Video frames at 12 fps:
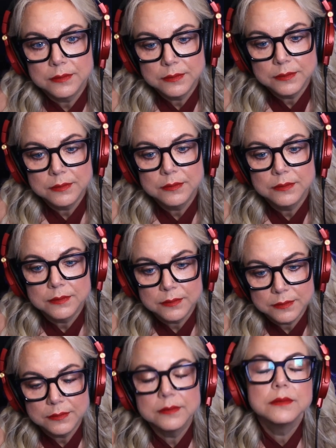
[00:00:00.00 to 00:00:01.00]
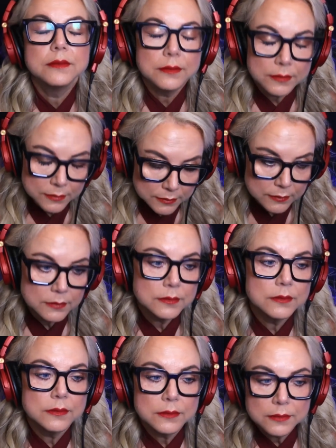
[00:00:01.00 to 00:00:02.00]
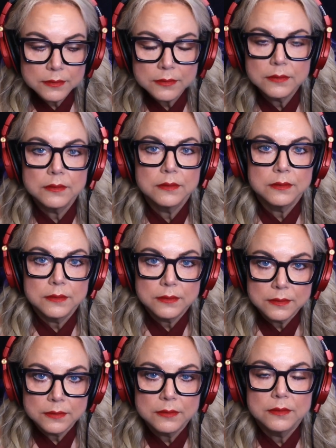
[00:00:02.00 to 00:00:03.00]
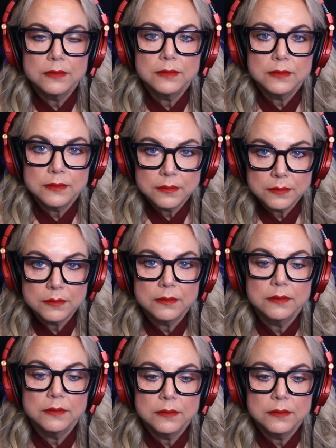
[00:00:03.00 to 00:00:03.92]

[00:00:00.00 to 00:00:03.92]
The person shown says nothing.